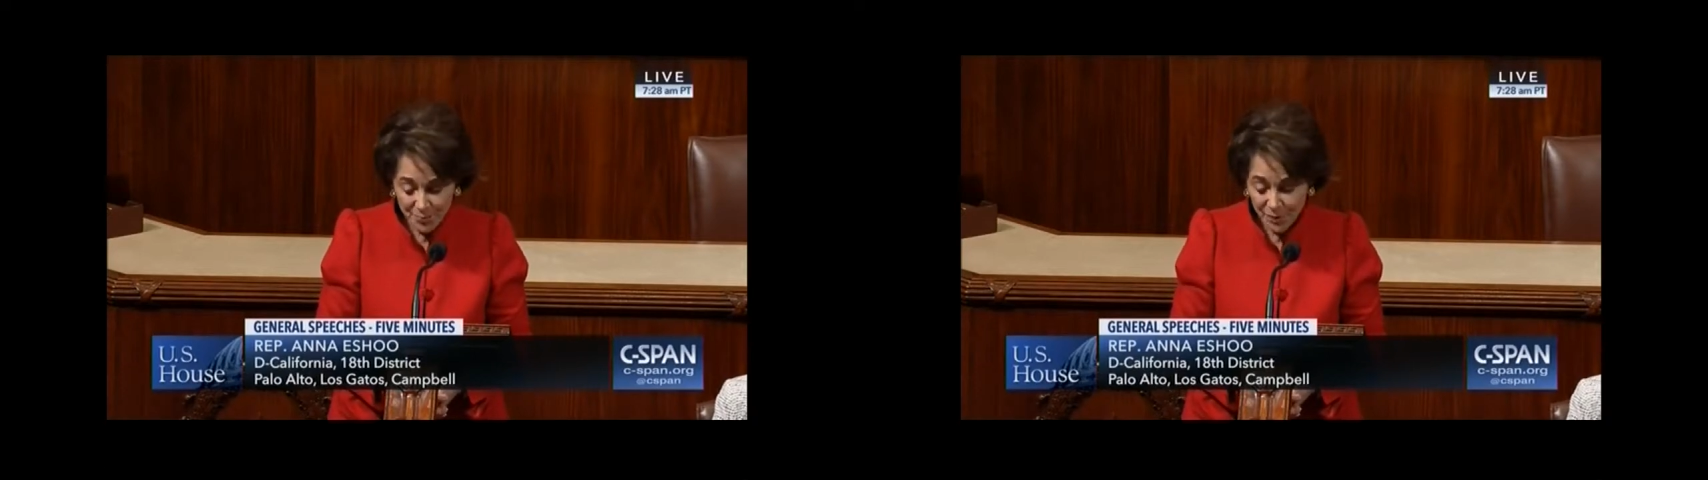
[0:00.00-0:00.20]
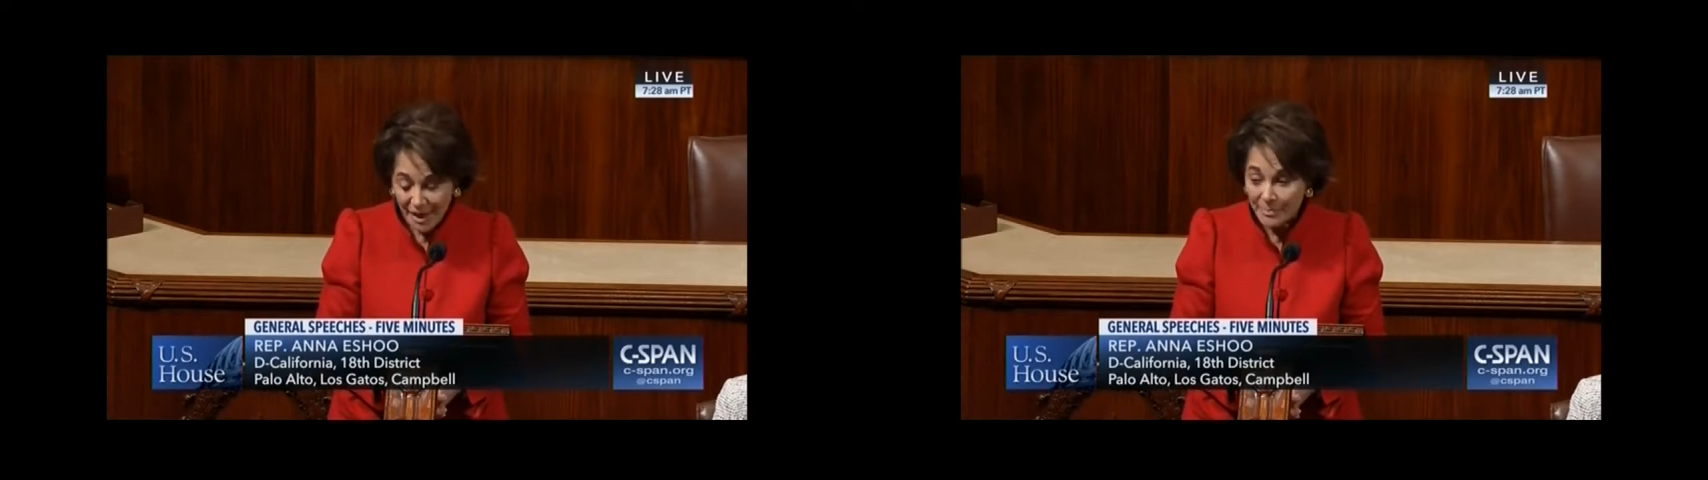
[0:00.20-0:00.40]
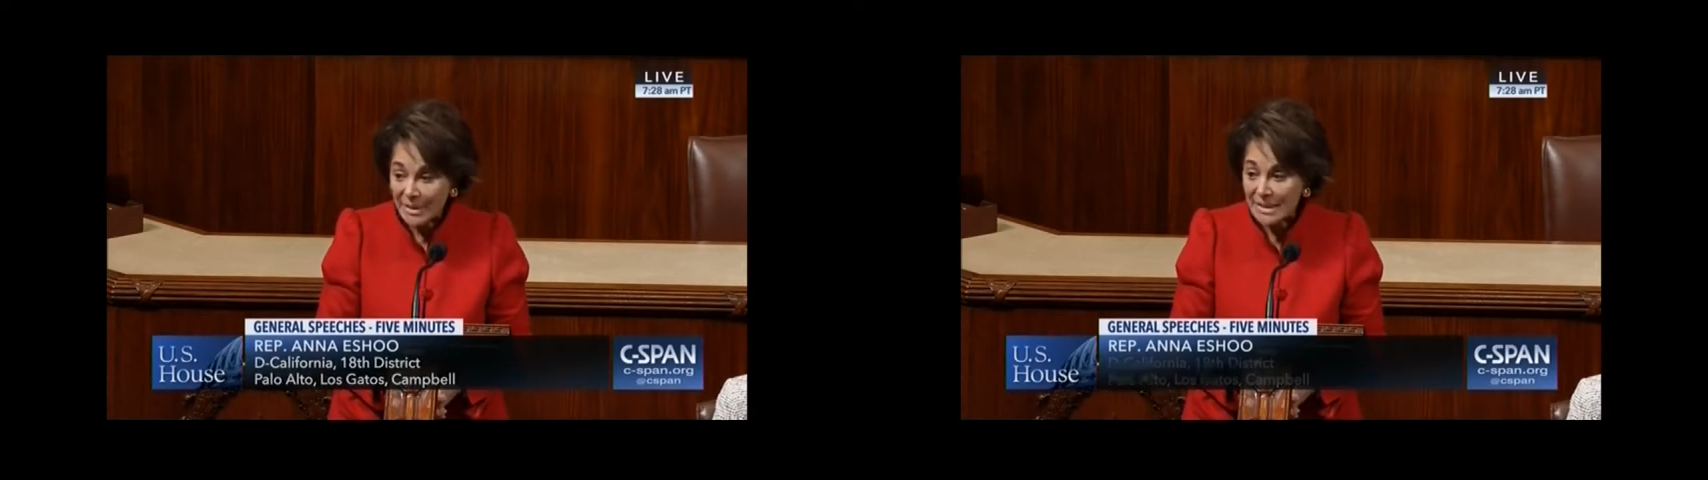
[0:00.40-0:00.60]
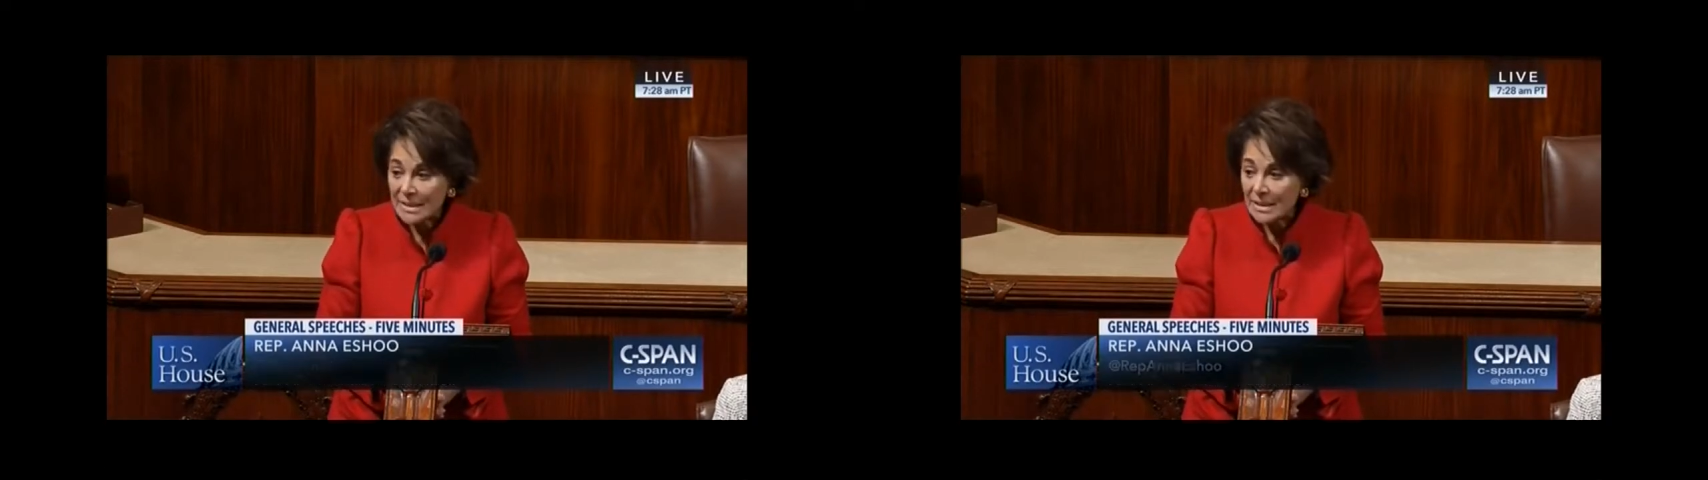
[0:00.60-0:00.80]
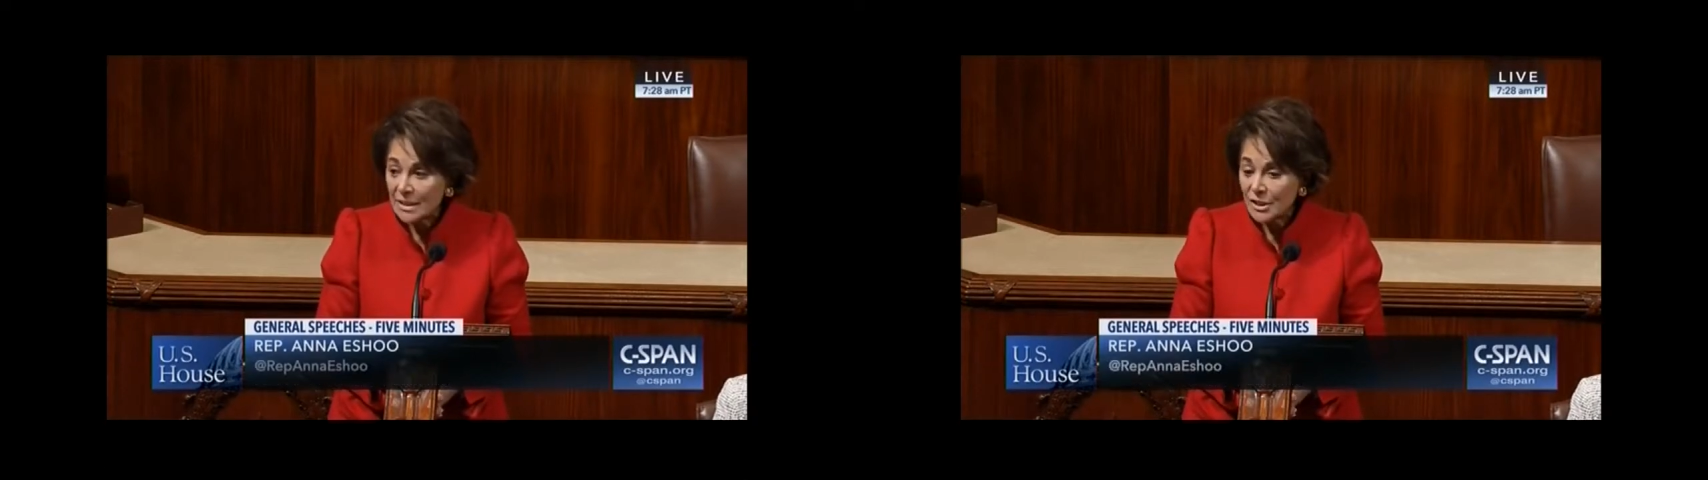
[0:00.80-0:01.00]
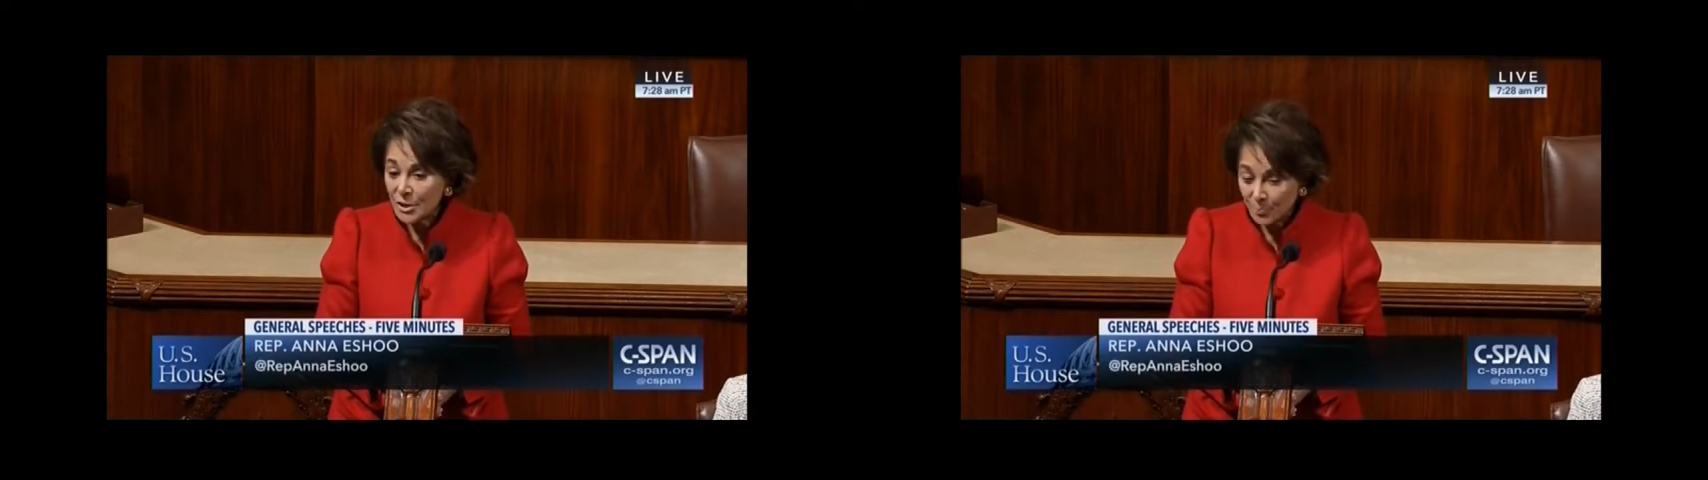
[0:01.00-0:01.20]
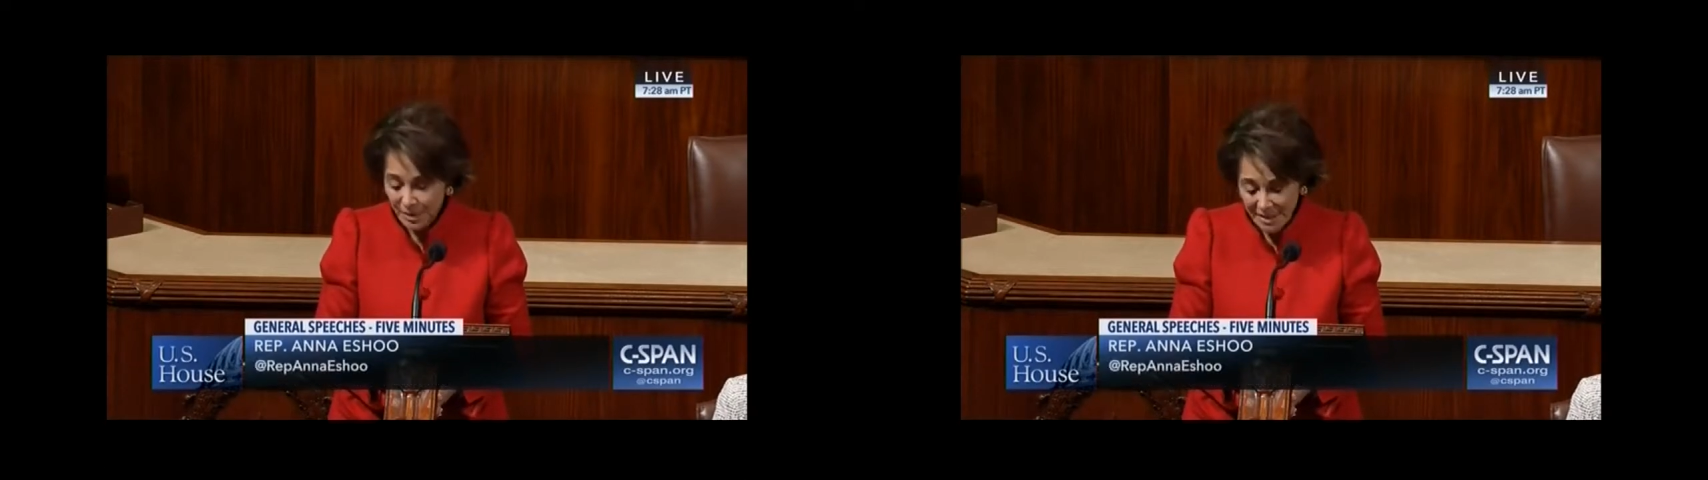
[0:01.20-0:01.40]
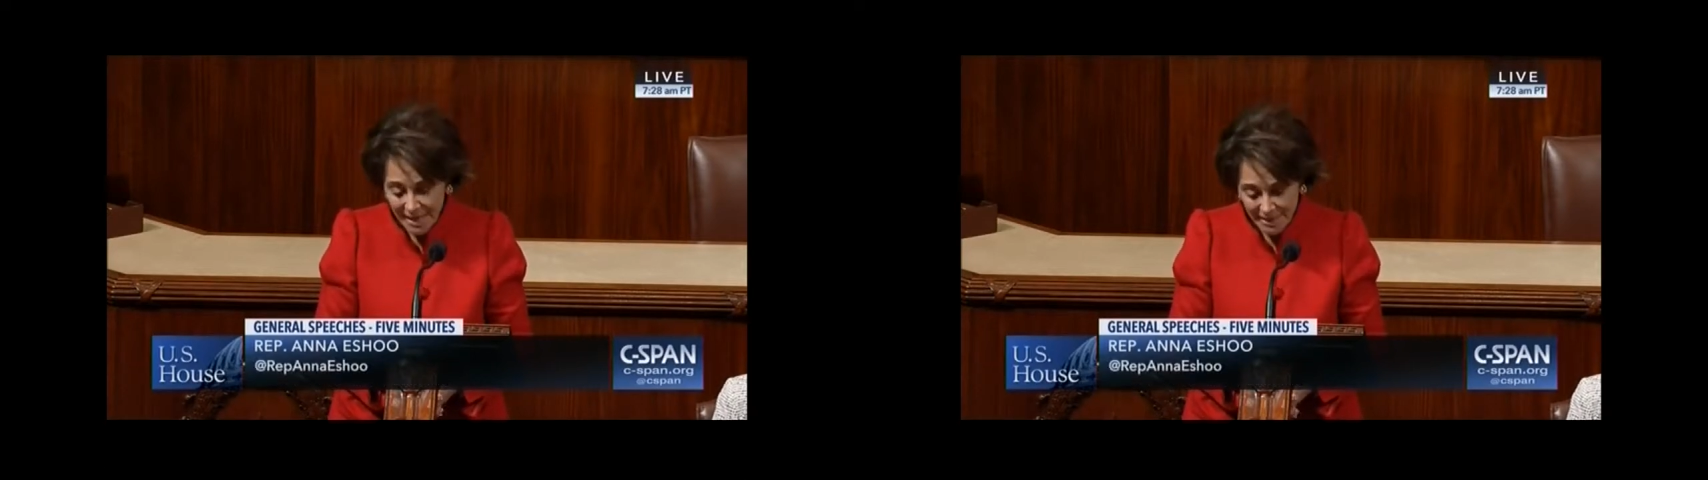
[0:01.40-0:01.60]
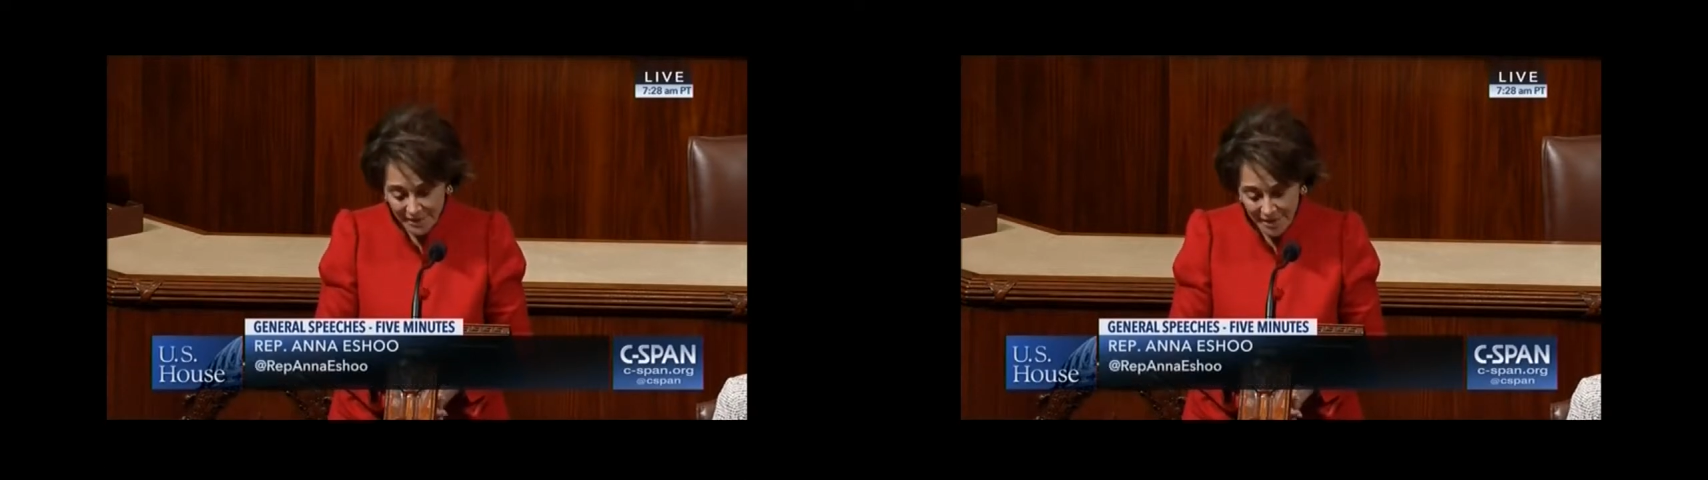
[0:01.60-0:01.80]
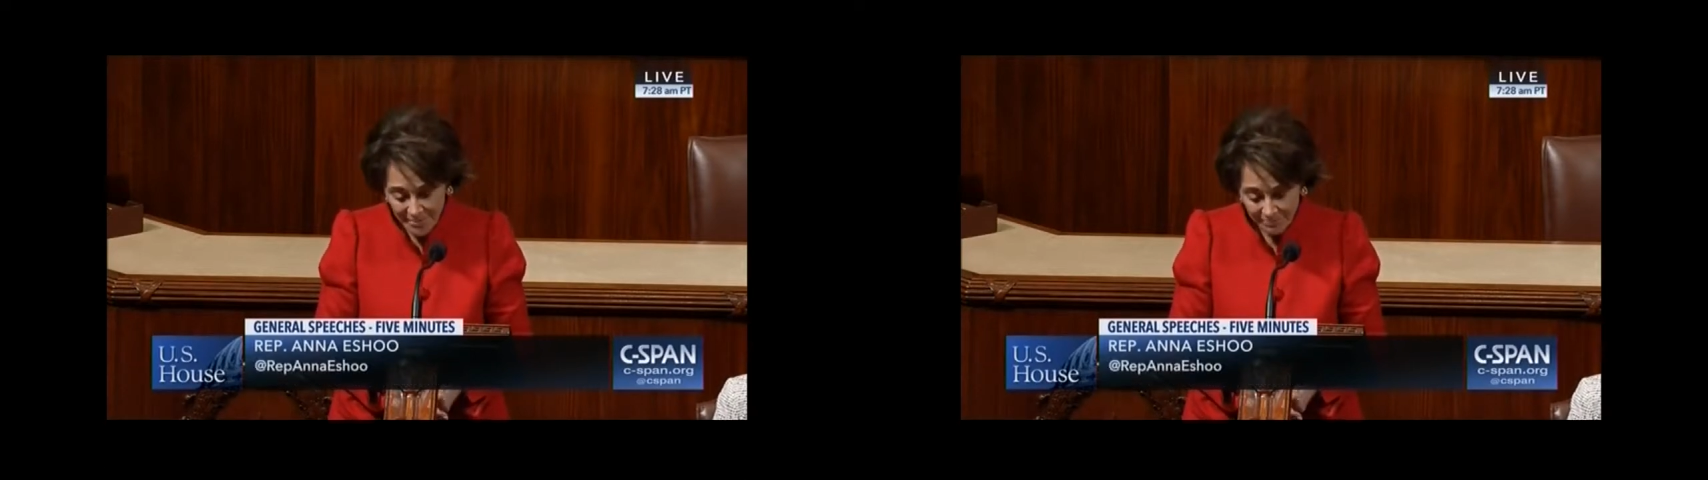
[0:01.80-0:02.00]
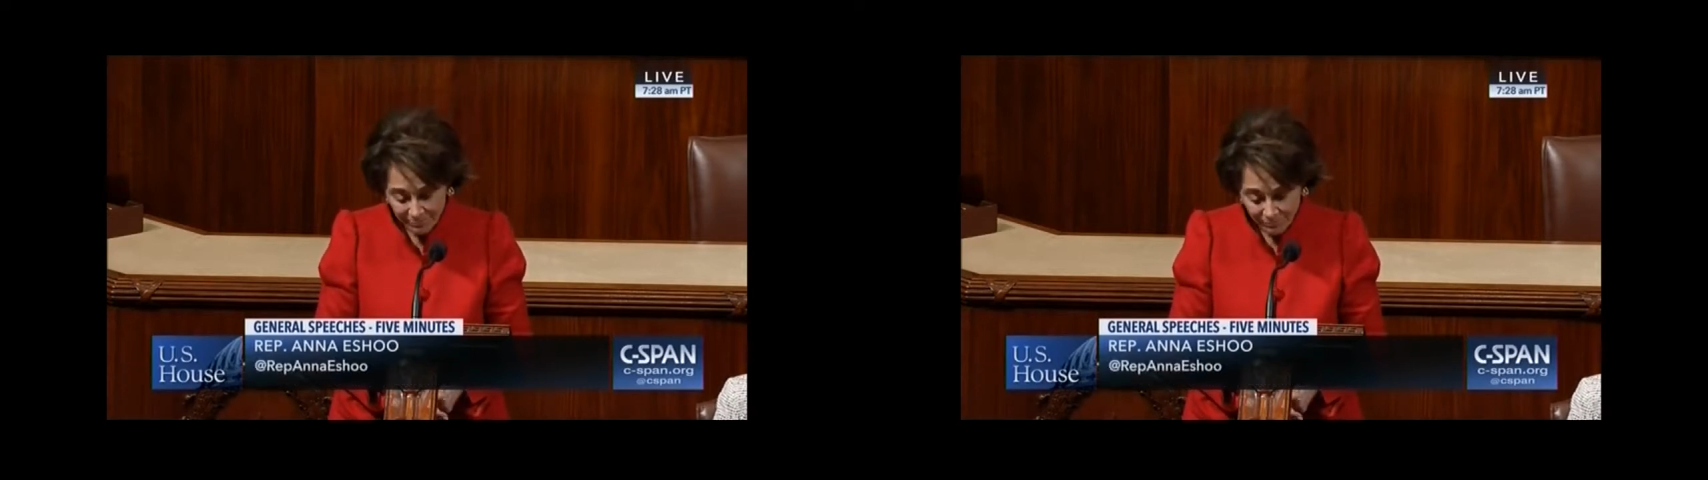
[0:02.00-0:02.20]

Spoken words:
promise to protect them.